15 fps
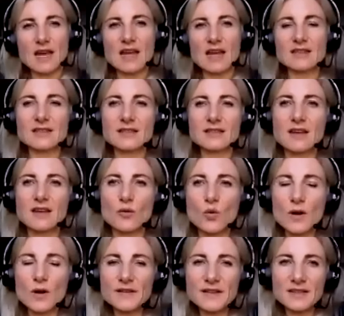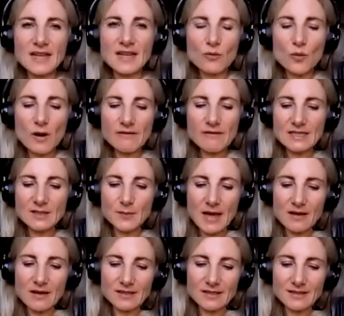And one thing they're worried
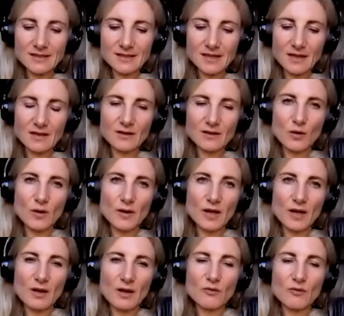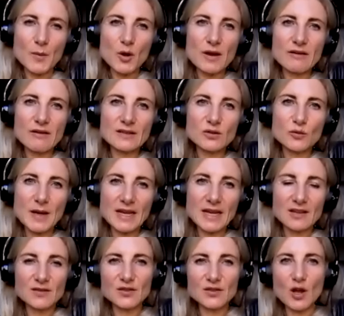about is that remote hearings will make
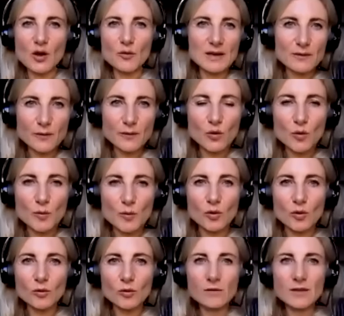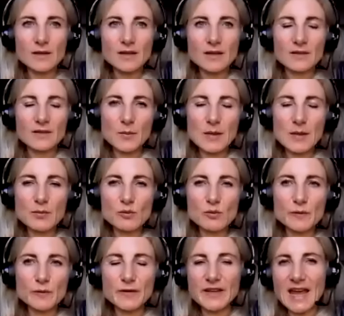it so informal that people will
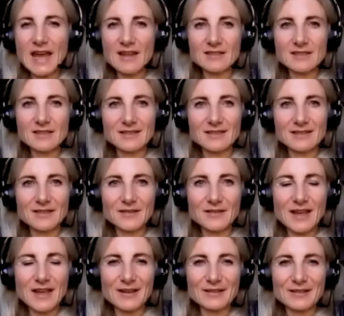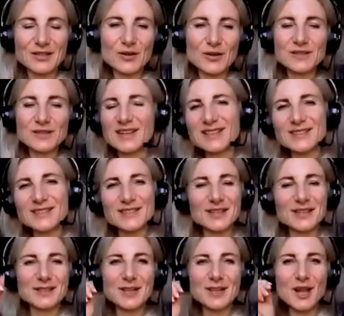forget that there, so it's a
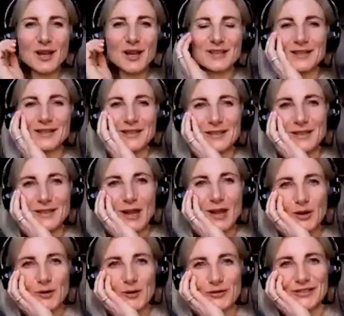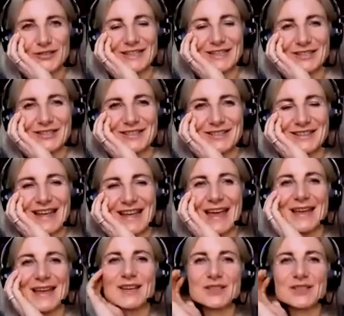slight contradiction there.